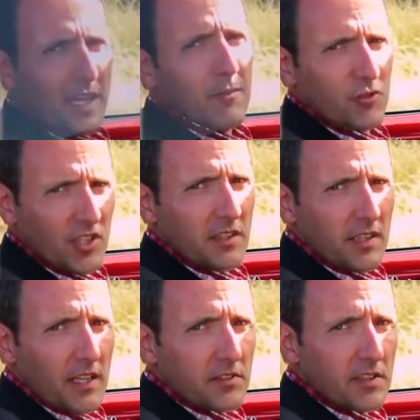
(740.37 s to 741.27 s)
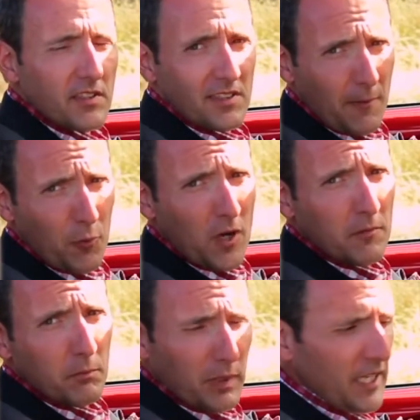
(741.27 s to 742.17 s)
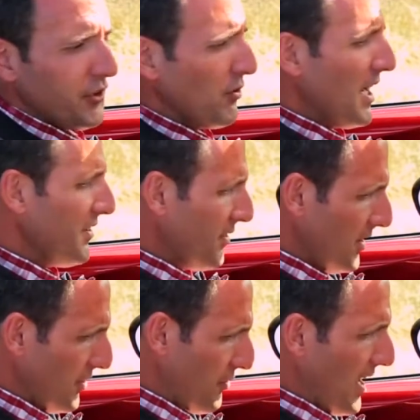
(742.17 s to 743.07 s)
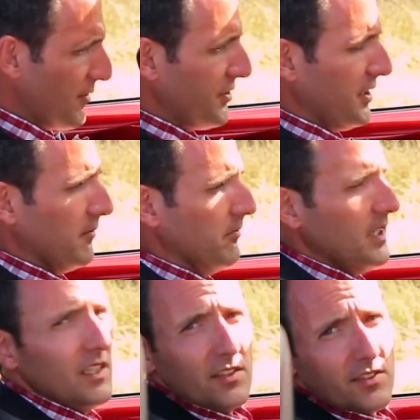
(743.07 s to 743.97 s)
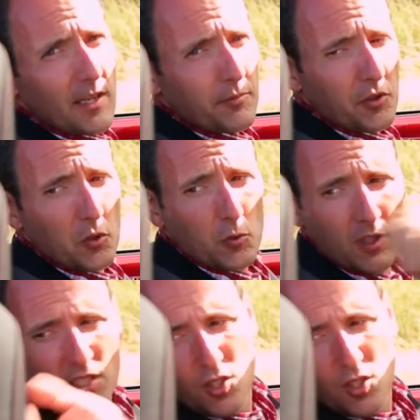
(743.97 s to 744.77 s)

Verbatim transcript: the MG test. Step one, plant your ass in the driver's seat. Step two,